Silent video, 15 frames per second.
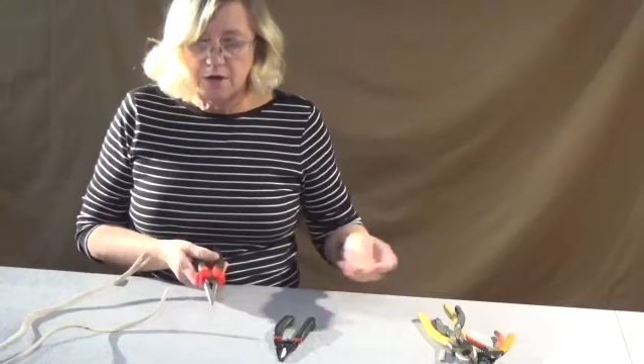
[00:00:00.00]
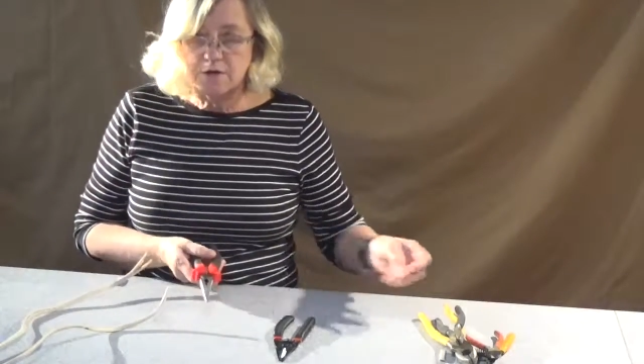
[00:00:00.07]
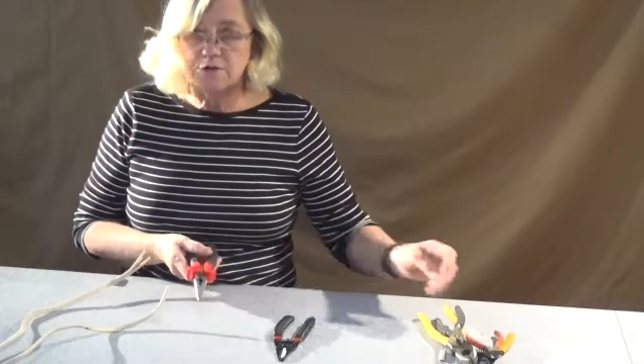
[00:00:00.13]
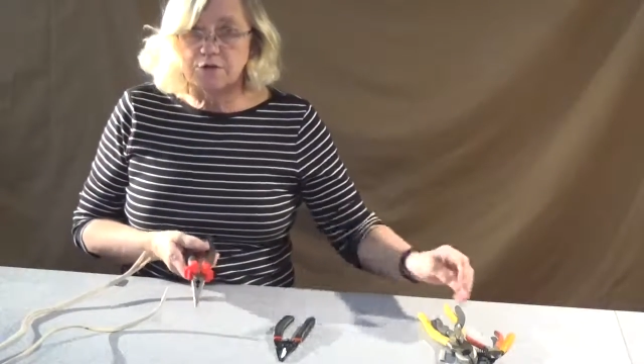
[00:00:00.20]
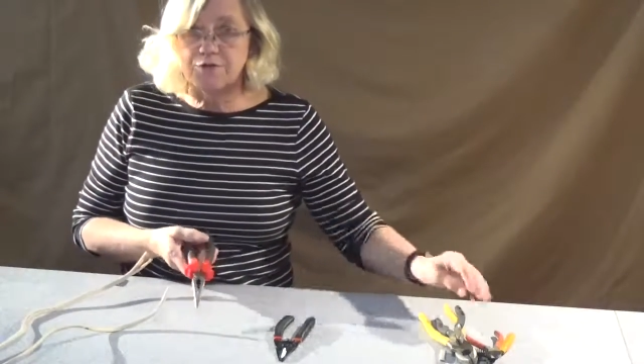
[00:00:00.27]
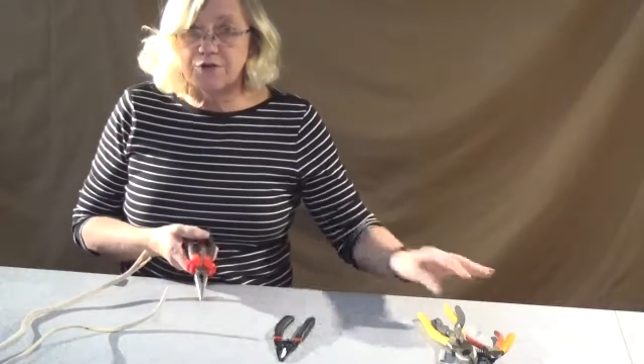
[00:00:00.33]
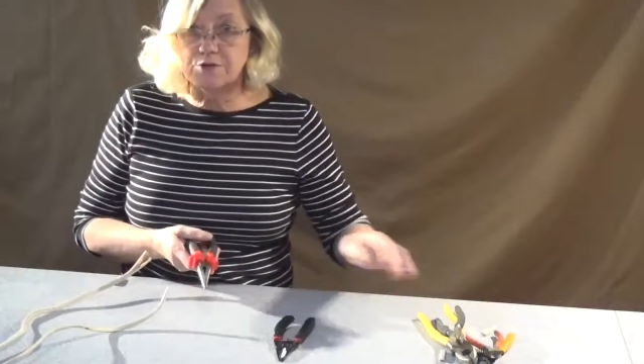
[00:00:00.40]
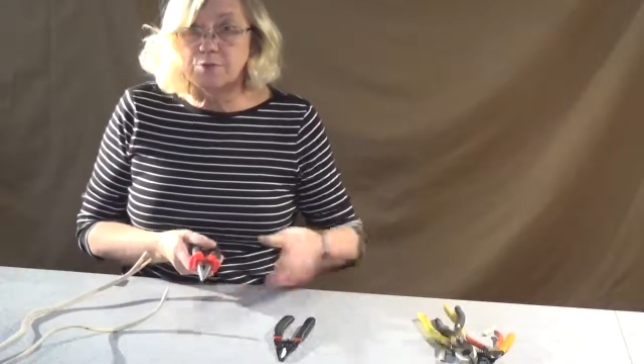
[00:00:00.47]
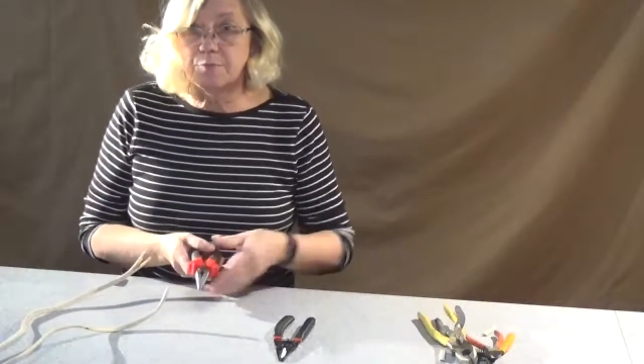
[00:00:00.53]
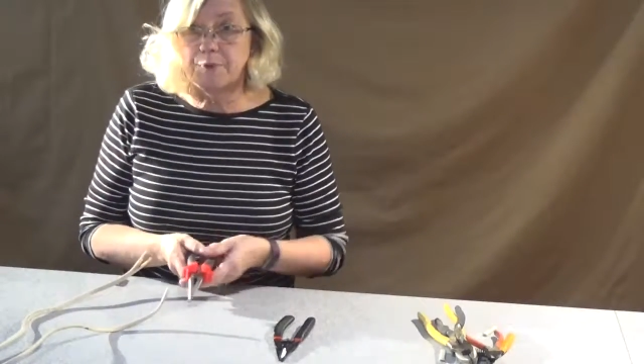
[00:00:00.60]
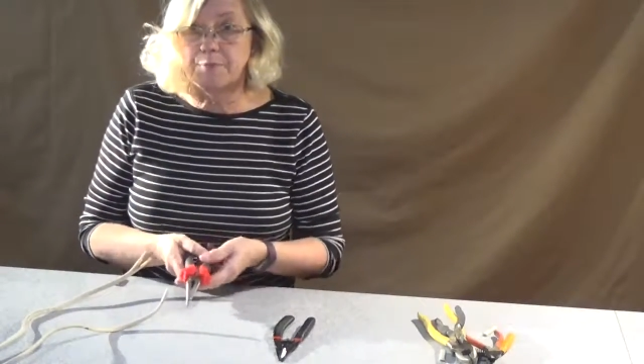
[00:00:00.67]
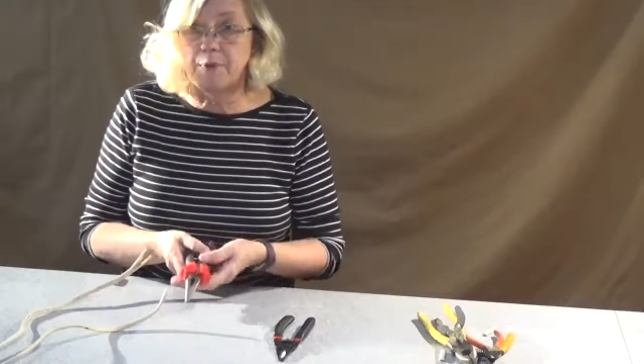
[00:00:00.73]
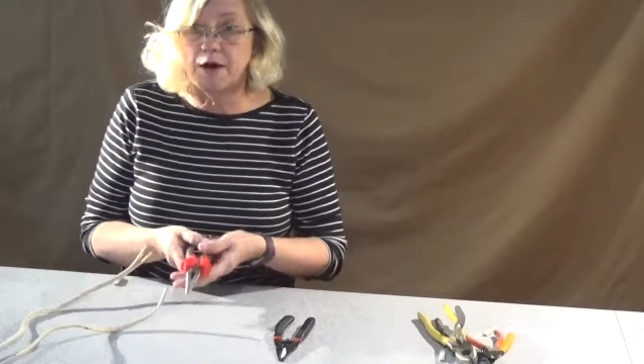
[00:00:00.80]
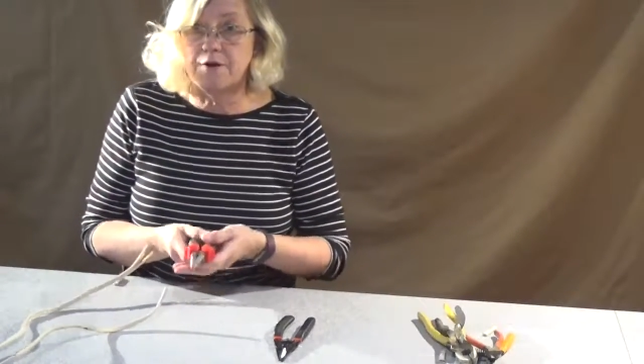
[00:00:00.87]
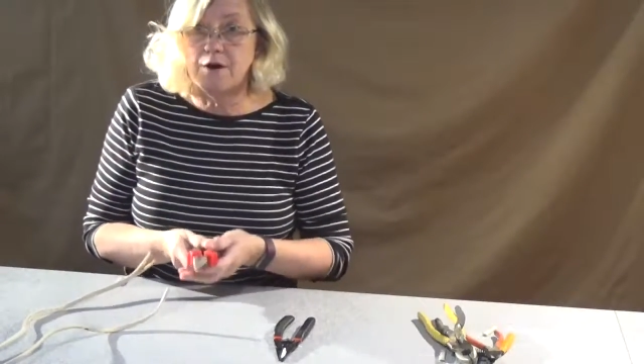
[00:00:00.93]
So this would
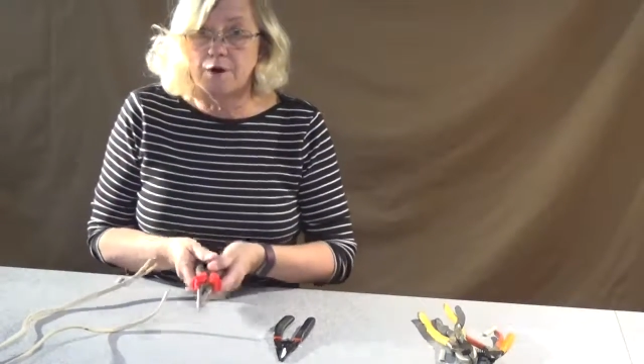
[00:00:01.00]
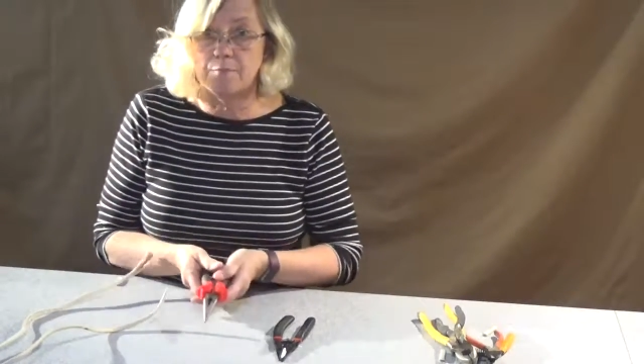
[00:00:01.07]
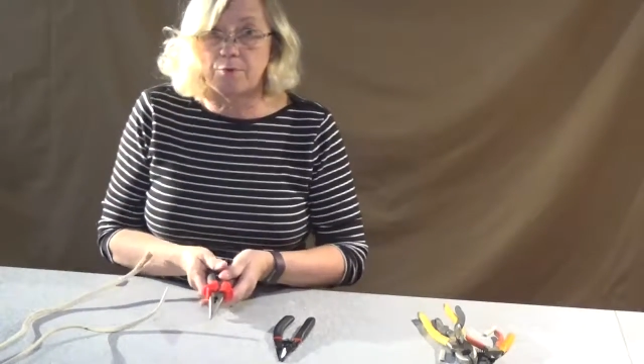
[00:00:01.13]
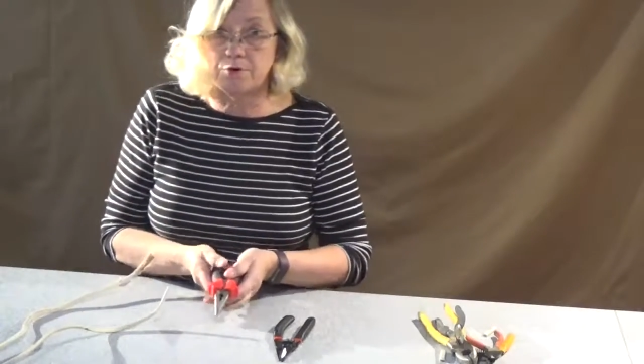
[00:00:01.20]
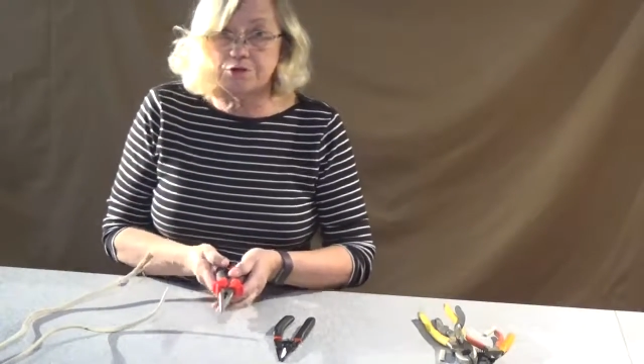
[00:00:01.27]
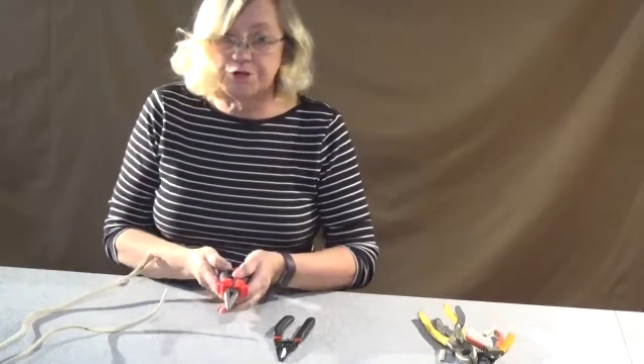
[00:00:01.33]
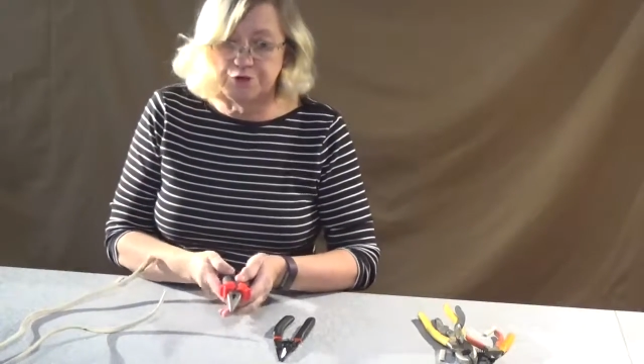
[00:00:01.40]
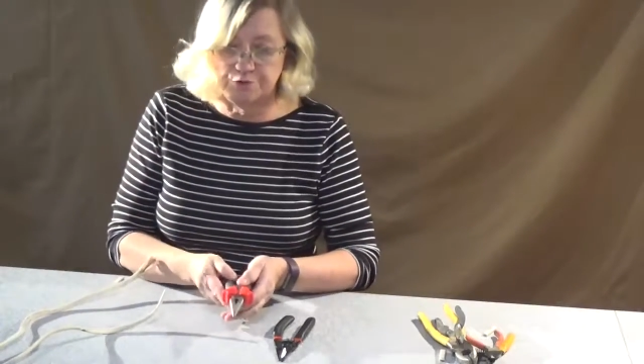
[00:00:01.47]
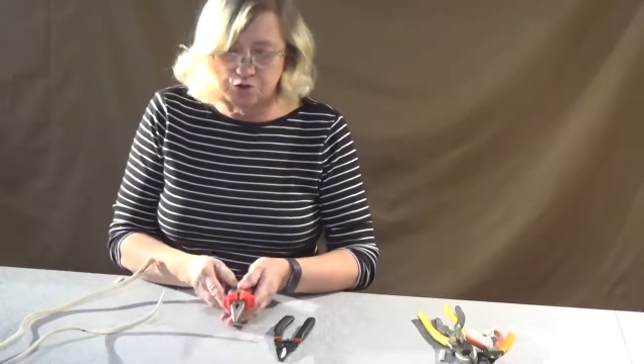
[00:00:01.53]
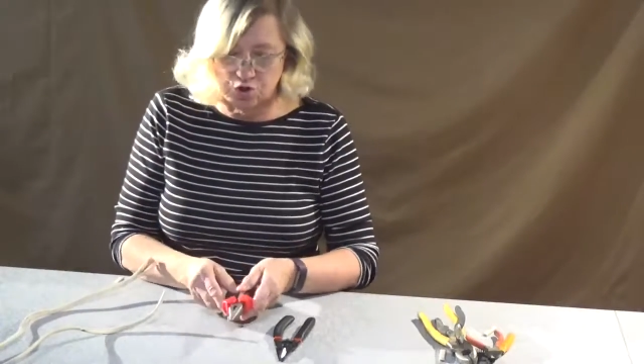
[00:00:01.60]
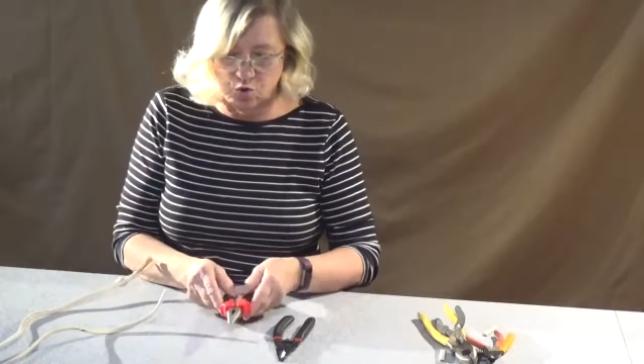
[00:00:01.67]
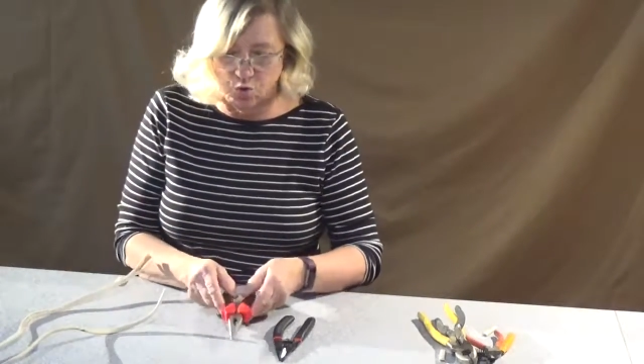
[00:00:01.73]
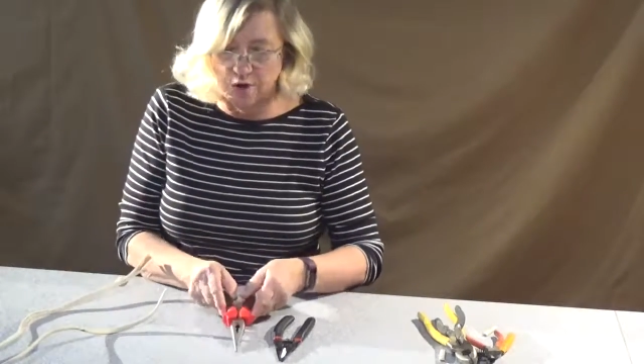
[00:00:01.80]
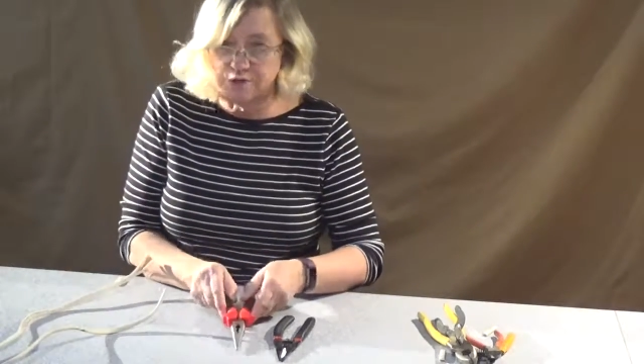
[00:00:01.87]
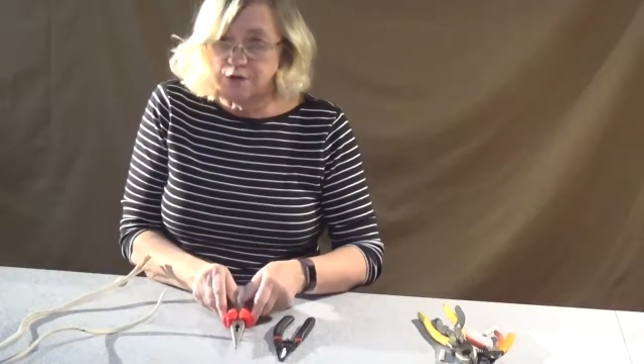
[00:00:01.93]
be my number 2
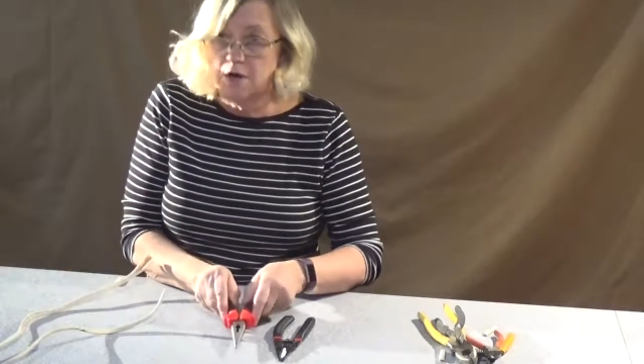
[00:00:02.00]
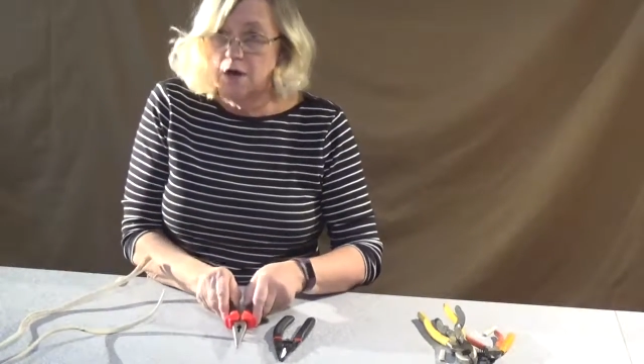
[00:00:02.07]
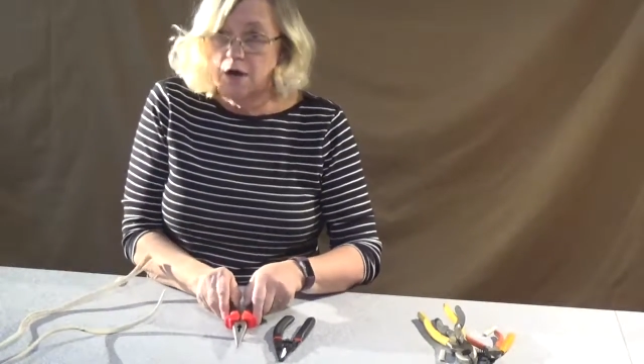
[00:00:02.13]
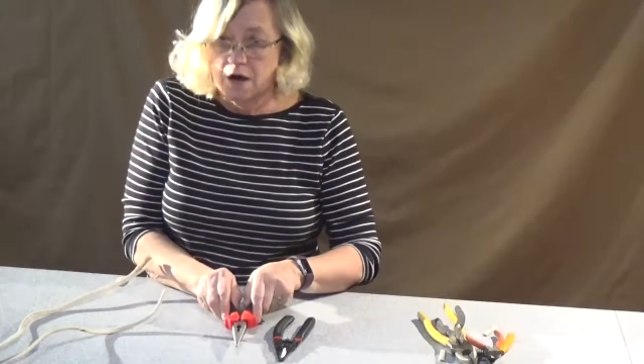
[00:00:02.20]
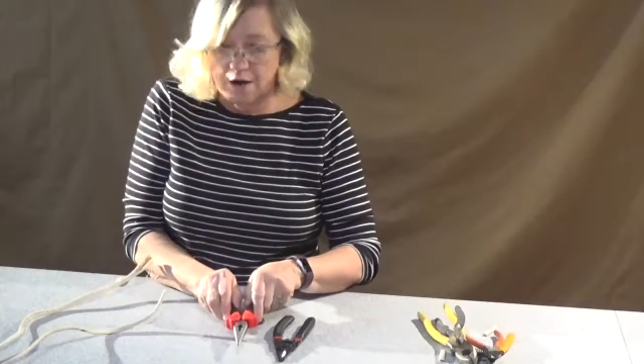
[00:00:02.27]
choice